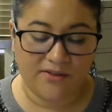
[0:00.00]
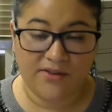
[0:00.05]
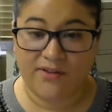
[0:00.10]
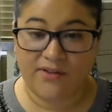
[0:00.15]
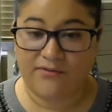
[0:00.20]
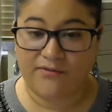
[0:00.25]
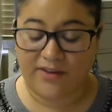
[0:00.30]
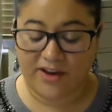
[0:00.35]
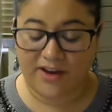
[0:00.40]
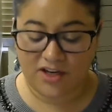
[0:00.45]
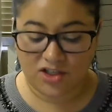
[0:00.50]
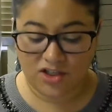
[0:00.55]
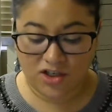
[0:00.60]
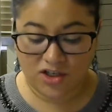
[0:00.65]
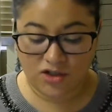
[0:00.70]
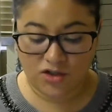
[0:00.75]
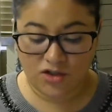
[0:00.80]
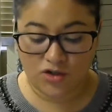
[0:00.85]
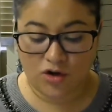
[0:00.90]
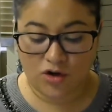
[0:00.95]
infection
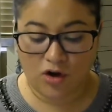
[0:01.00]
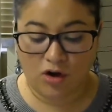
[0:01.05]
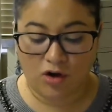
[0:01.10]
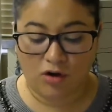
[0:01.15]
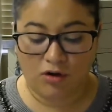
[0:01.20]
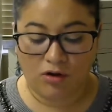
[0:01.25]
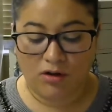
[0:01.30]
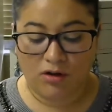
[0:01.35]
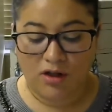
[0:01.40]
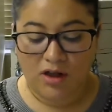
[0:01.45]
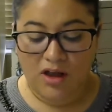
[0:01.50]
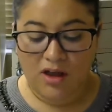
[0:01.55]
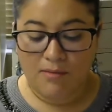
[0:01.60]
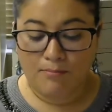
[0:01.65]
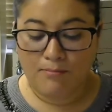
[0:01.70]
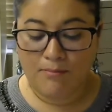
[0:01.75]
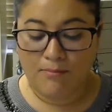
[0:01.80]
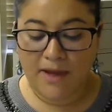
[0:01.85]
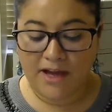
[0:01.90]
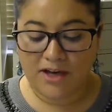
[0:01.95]
control,
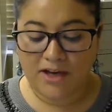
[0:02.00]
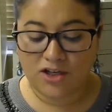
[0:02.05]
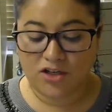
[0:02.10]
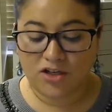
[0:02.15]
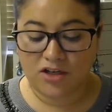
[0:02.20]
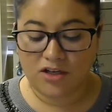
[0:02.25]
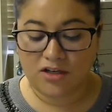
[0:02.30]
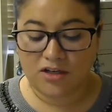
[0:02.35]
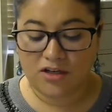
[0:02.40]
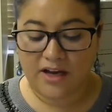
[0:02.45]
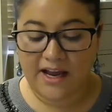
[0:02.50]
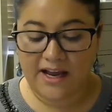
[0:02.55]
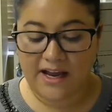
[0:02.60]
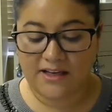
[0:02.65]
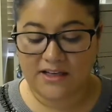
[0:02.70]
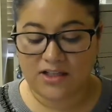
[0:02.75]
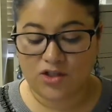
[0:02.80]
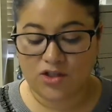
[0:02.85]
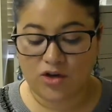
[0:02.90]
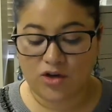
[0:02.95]
measure, and
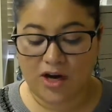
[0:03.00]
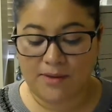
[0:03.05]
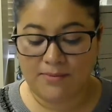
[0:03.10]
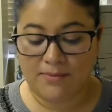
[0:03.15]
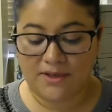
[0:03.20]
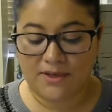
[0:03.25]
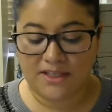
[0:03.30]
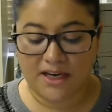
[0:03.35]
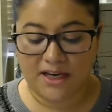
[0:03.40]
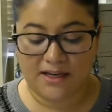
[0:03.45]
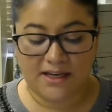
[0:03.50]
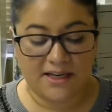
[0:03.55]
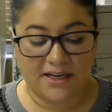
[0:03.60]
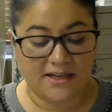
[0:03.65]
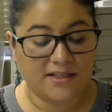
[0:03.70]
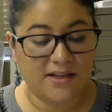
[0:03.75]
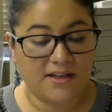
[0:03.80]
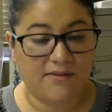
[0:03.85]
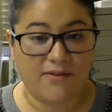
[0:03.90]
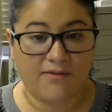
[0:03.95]
describe the
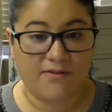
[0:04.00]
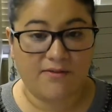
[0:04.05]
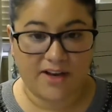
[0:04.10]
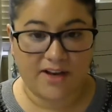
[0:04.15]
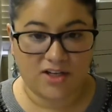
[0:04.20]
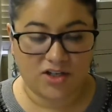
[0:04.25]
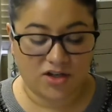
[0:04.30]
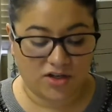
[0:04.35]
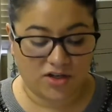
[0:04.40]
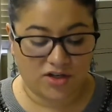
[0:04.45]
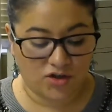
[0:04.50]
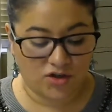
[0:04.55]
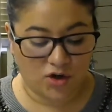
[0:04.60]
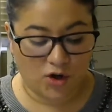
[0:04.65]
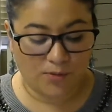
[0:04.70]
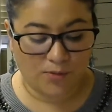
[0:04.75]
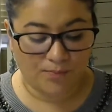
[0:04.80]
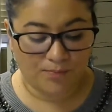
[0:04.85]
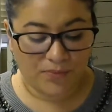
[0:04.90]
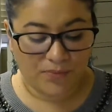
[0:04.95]
techniques of infection control.
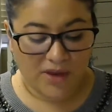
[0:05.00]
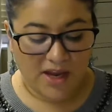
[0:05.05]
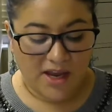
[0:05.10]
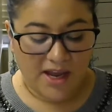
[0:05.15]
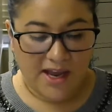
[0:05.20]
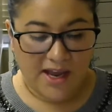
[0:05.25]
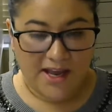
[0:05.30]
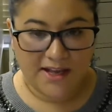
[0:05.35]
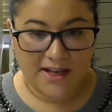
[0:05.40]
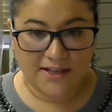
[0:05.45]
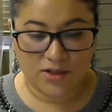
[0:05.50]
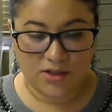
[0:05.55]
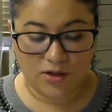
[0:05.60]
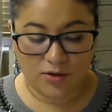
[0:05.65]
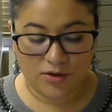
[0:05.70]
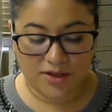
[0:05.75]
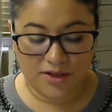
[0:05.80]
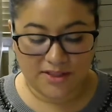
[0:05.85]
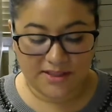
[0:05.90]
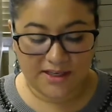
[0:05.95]
And so
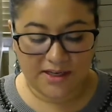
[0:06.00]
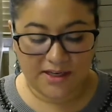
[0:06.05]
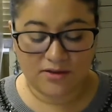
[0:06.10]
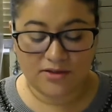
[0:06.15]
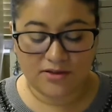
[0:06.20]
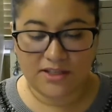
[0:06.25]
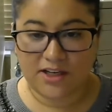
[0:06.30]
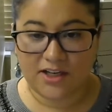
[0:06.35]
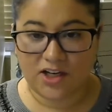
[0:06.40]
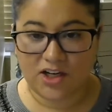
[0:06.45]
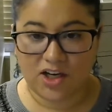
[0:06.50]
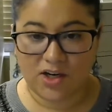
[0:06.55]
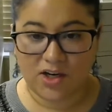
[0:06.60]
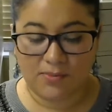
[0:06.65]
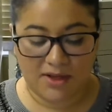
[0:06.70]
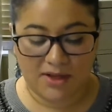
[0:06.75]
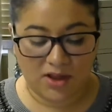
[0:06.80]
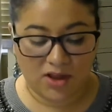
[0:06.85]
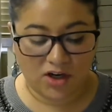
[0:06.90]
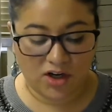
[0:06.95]
the skills that you're going to
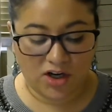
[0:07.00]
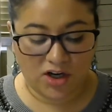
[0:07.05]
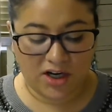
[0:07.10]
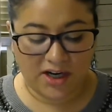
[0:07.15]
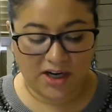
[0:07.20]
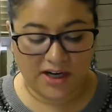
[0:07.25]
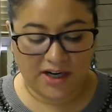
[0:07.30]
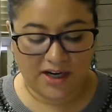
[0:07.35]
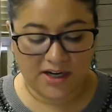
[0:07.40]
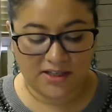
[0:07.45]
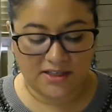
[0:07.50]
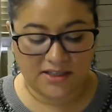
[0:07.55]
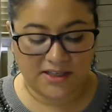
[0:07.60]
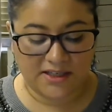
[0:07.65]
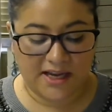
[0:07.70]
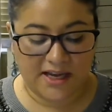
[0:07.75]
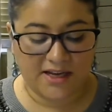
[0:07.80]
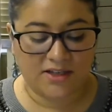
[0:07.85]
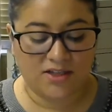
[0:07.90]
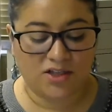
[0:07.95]
be learning here
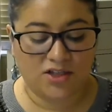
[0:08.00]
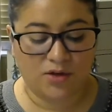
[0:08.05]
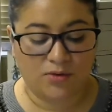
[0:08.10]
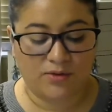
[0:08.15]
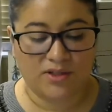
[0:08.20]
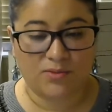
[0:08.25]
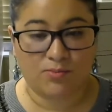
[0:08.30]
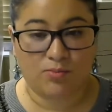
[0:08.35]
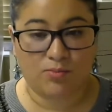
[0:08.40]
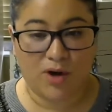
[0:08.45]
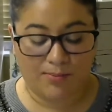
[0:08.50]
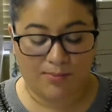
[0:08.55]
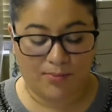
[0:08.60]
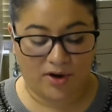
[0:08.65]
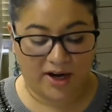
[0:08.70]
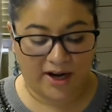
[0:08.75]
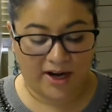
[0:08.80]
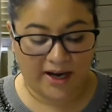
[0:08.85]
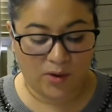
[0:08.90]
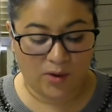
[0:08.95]
today too is proper
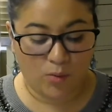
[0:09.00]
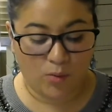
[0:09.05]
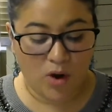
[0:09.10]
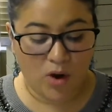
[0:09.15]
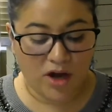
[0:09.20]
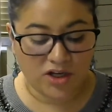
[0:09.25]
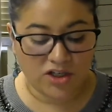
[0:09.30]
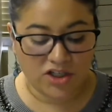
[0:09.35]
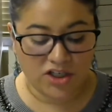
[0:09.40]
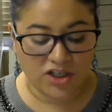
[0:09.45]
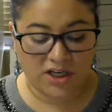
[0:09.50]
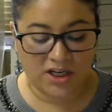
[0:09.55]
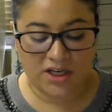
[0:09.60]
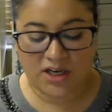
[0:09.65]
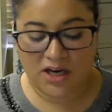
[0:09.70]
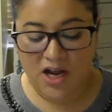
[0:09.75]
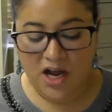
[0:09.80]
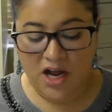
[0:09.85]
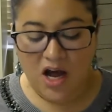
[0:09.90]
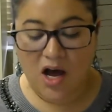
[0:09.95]
hand washing,
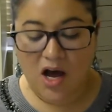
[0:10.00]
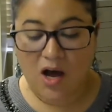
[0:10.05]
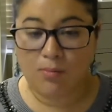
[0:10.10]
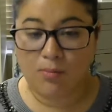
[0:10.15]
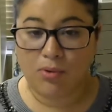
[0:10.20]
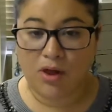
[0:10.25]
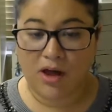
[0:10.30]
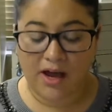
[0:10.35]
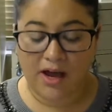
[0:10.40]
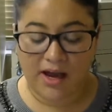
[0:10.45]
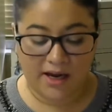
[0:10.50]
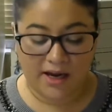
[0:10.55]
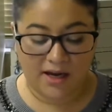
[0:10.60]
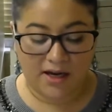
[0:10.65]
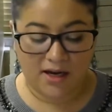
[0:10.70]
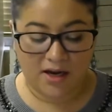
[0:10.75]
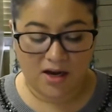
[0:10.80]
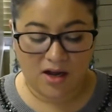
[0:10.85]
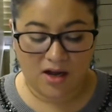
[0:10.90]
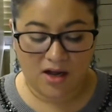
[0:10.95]

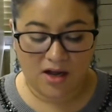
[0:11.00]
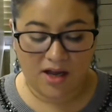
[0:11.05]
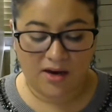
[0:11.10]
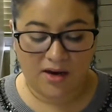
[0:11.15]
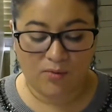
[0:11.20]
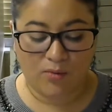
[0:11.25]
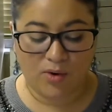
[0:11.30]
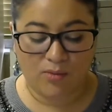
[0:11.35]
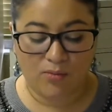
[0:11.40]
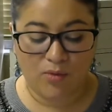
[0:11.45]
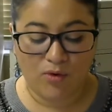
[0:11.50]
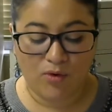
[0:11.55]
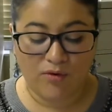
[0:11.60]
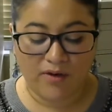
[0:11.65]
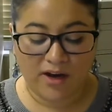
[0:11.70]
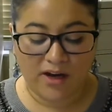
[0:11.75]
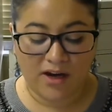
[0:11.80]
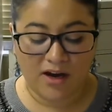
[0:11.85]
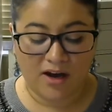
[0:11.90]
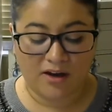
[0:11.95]
applying, and
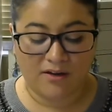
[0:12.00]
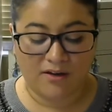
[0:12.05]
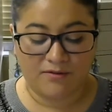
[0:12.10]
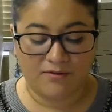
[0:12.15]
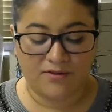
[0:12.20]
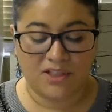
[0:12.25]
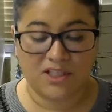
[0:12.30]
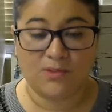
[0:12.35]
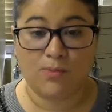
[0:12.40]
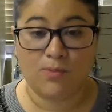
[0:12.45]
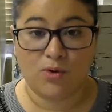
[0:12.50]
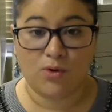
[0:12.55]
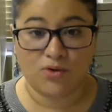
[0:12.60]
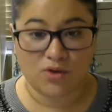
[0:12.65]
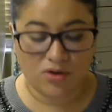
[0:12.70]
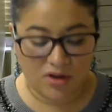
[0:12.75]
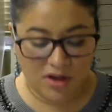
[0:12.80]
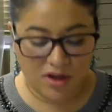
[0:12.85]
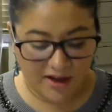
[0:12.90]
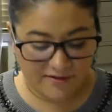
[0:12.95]
removing of disposal
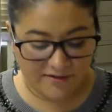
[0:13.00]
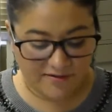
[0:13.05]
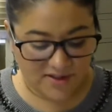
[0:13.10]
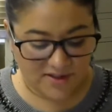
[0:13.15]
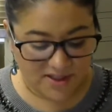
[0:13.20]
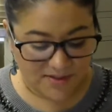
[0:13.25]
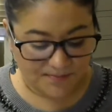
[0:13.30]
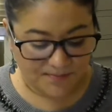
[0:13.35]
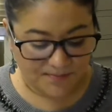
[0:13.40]
gloves.